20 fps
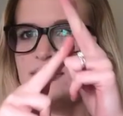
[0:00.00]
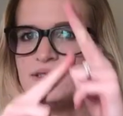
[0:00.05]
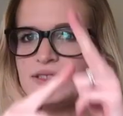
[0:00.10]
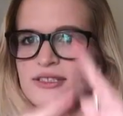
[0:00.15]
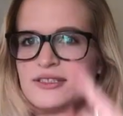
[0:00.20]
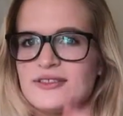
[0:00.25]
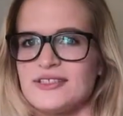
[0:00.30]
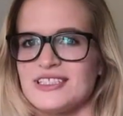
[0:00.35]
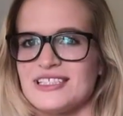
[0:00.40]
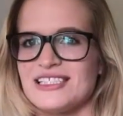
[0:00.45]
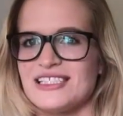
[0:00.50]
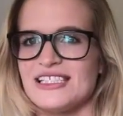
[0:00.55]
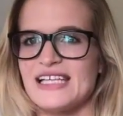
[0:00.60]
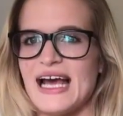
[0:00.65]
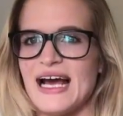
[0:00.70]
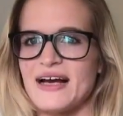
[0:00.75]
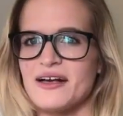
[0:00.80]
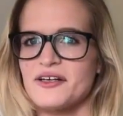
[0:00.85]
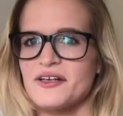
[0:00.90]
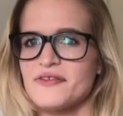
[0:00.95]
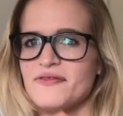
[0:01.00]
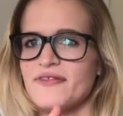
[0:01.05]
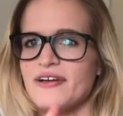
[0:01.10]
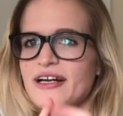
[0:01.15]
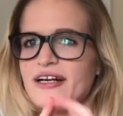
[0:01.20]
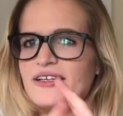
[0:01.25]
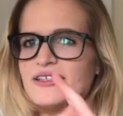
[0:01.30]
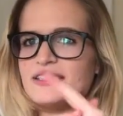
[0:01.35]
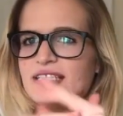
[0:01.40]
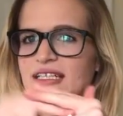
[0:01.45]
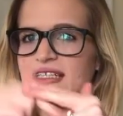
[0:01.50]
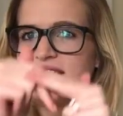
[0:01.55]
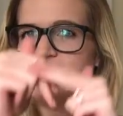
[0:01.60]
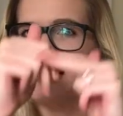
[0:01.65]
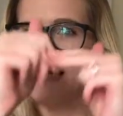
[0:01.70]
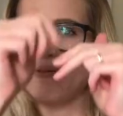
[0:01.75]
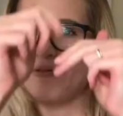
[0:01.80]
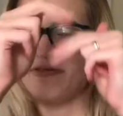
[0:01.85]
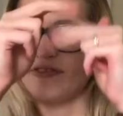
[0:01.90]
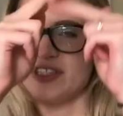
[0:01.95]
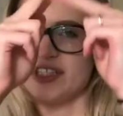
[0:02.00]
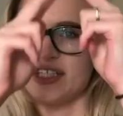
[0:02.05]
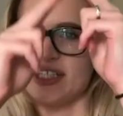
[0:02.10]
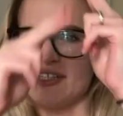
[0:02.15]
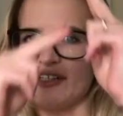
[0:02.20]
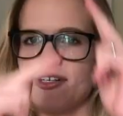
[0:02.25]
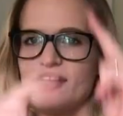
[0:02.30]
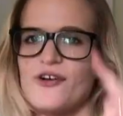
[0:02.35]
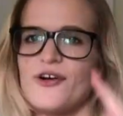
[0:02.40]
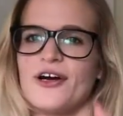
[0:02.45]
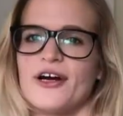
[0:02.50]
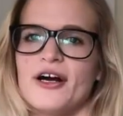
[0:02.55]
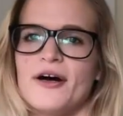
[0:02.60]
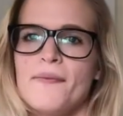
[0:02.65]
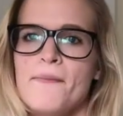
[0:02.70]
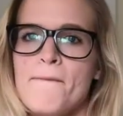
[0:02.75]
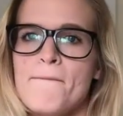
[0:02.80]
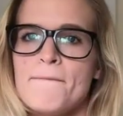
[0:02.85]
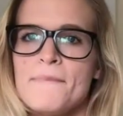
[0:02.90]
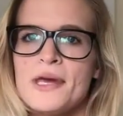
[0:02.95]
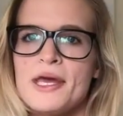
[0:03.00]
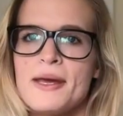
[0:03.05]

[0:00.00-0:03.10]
so just stack your fingers on top of each other going up,